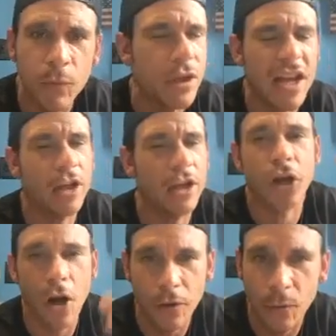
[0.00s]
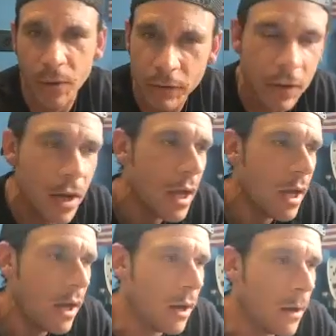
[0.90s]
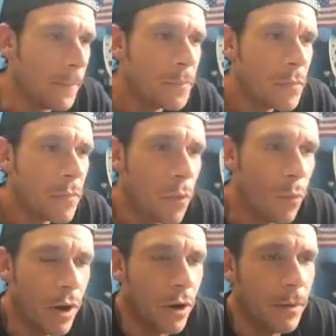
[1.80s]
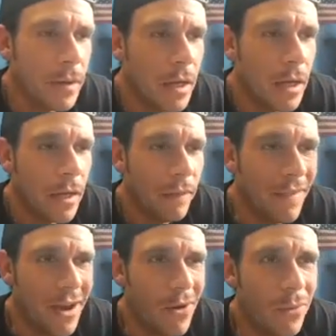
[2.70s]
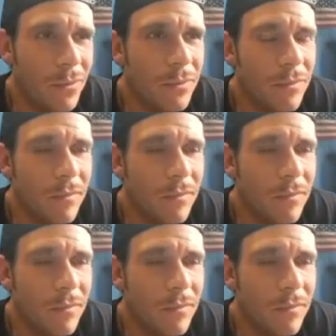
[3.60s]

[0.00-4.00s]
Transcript: we can't talk or whatever. Where now